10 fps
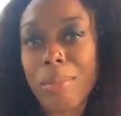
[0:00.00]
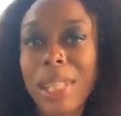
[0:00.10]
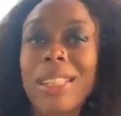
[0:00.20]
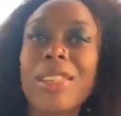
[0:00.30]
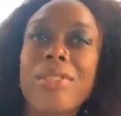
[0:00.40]

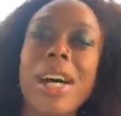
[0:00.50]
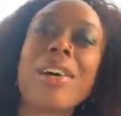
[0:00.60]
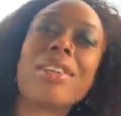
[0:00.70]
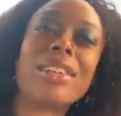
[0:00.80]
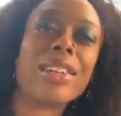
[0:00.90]
Being the
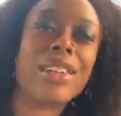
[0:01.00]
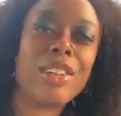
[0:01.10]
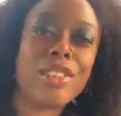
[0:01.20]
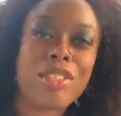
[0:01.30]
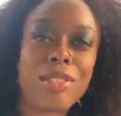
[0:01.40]
founder
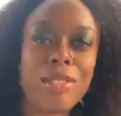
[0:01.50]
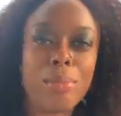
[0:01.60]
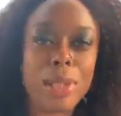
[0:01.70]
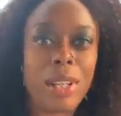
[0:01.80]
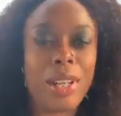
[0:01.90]
of
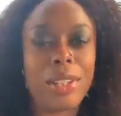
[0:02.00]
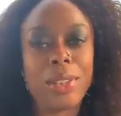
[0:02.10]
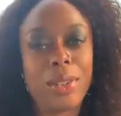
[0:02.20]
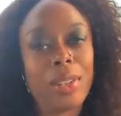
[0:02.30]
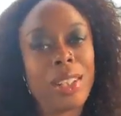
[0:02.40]

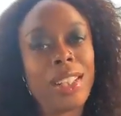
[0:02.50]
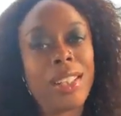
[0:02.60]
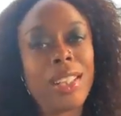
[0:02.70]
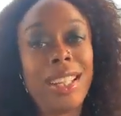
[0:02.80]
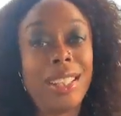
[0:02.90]
BRU
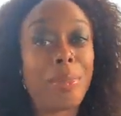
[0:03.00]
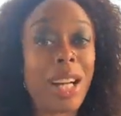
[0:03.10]
and then